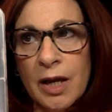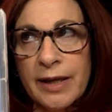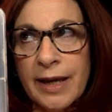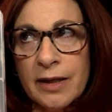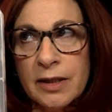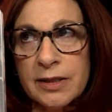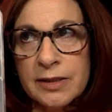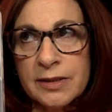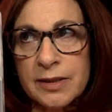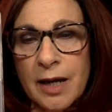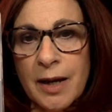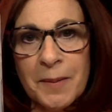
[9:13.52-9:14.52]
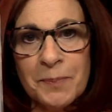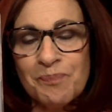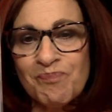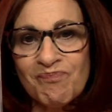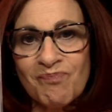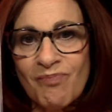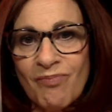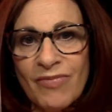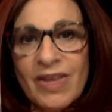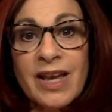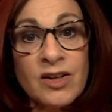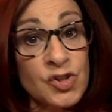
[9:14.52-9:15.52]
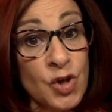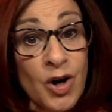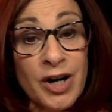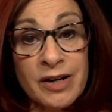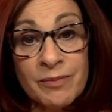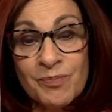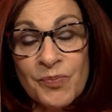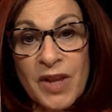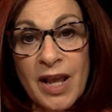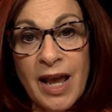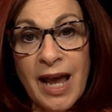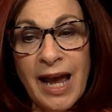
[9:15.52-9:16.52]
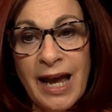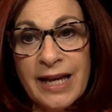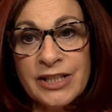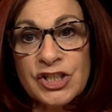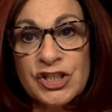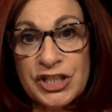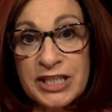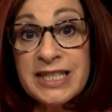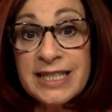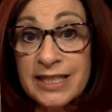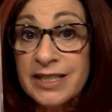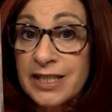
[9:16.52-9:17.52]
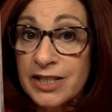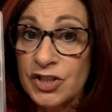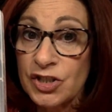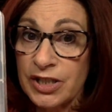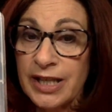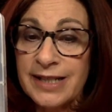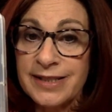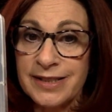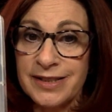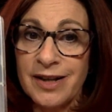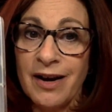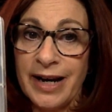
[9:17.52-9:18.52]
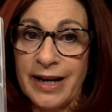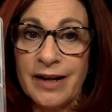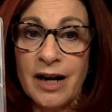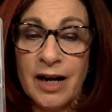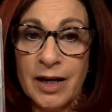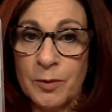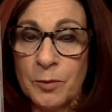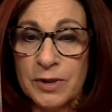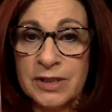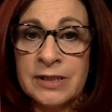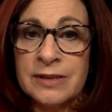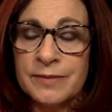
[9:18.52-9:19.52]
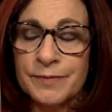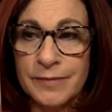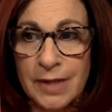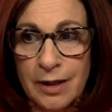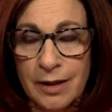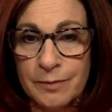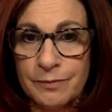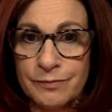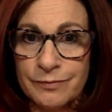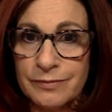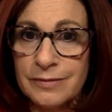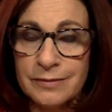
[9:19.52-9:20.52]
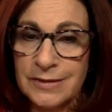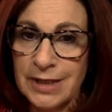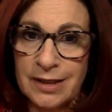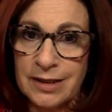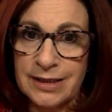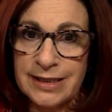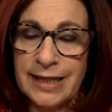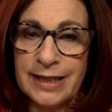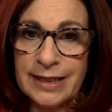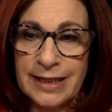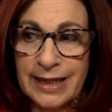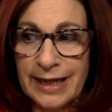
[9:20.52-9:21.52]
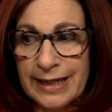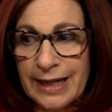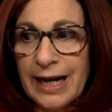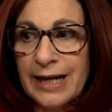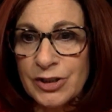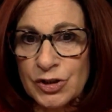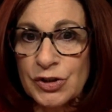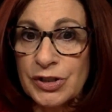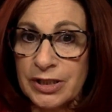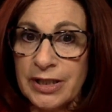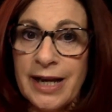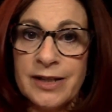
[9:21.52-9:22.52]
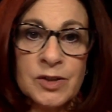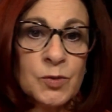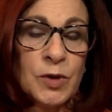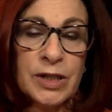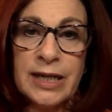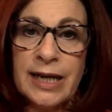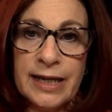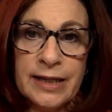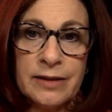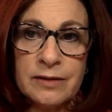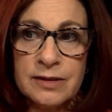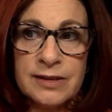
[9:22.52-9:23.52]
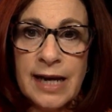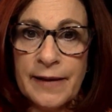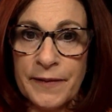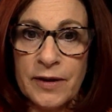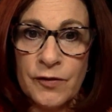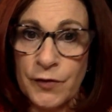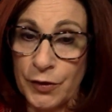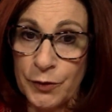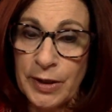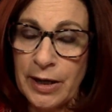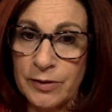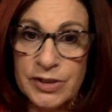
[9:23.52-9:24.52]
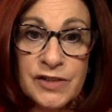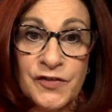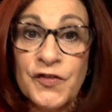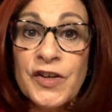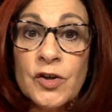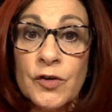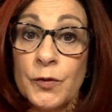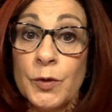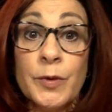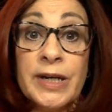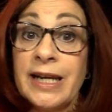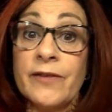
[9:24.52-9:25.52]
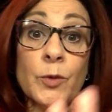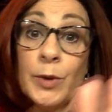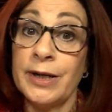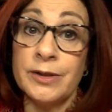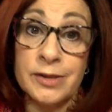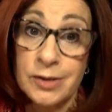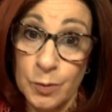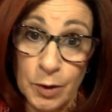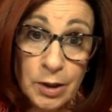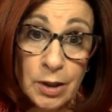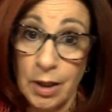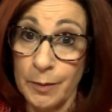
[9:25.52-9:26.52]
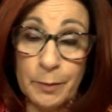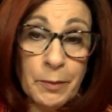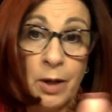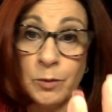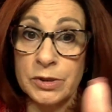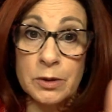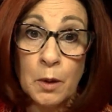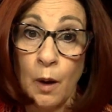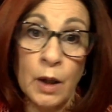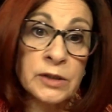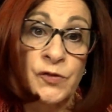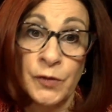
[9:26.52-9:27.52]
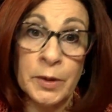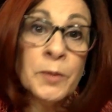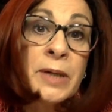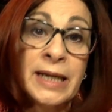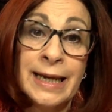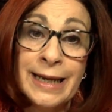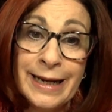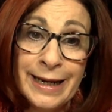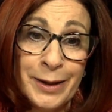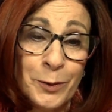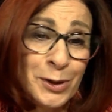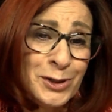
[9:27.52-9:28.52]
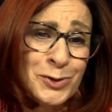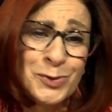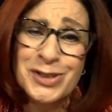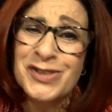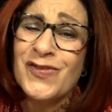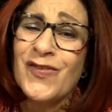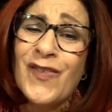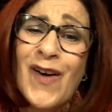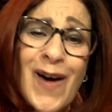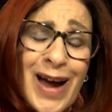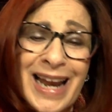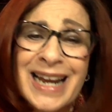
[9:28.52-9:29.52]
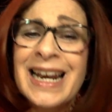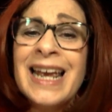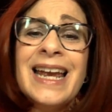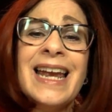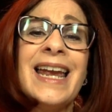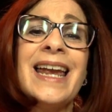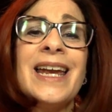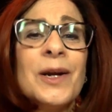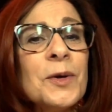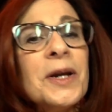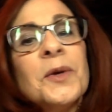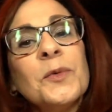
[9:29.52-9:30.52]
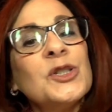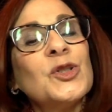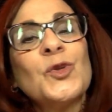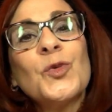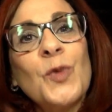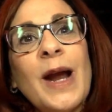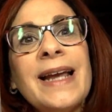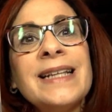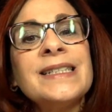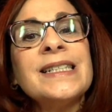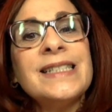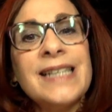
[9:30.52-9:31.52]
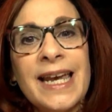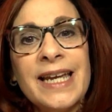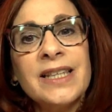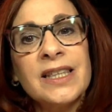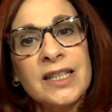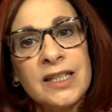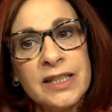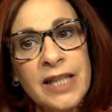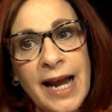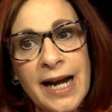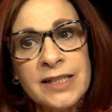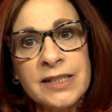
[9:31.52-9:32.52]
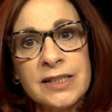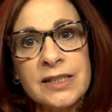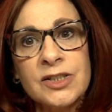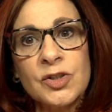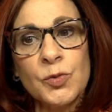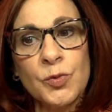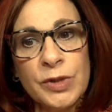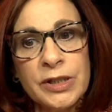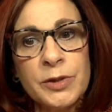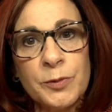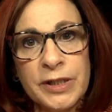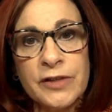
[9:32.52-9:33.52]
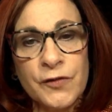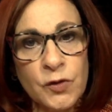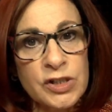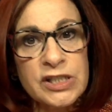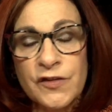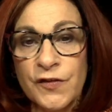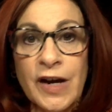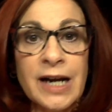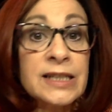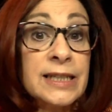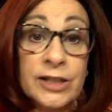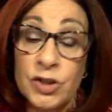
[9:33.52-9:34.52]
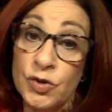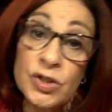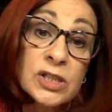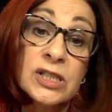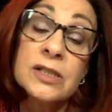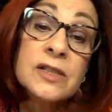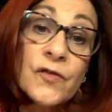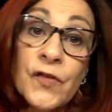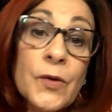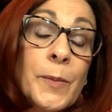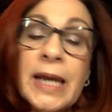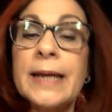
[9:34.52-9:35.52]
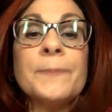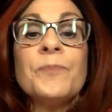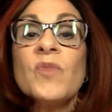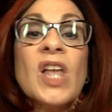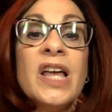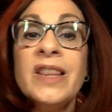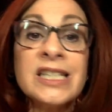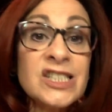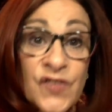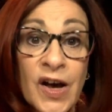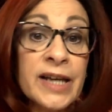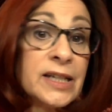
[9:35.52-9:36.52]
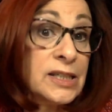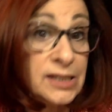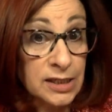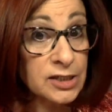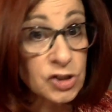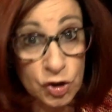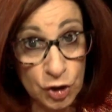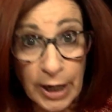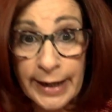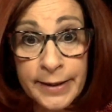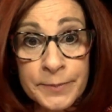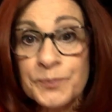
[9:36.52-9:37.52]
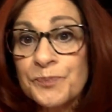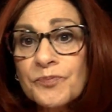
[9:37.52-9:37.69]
Gail is Gail's Art, and she did teach a class in dyeing. I was not going to take it again. I took the last one and sat there for 3 hours in fear of ruining everyone else's work. I mean, mine was a loss from the beginning, which was fine. It was great to take the class to really reinforce the fact that I knew this isn't for me. And that's fine. At least I got to try it.